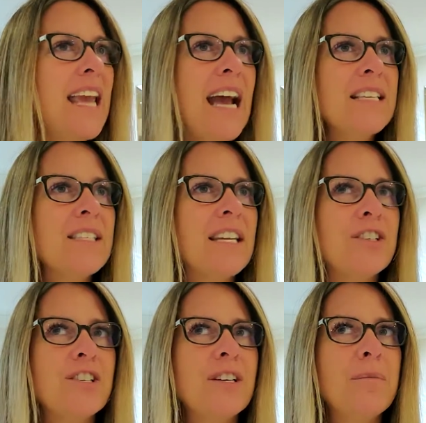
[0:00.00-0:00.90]
gas
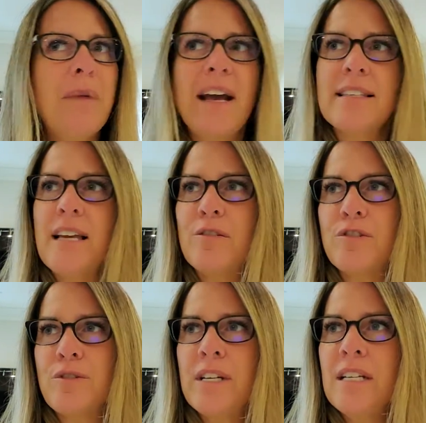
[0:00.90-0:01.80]
station and pass
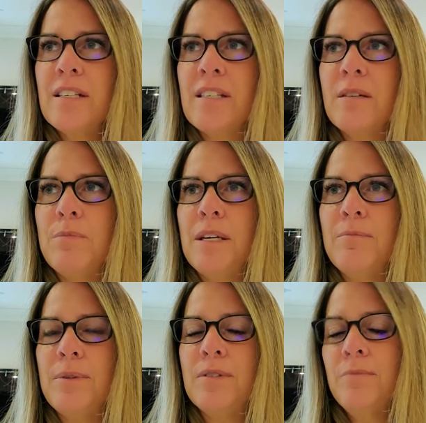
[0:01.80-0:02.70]
out drinks to
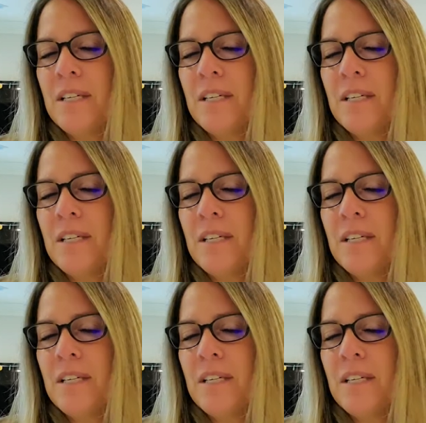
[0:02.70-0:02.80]
people?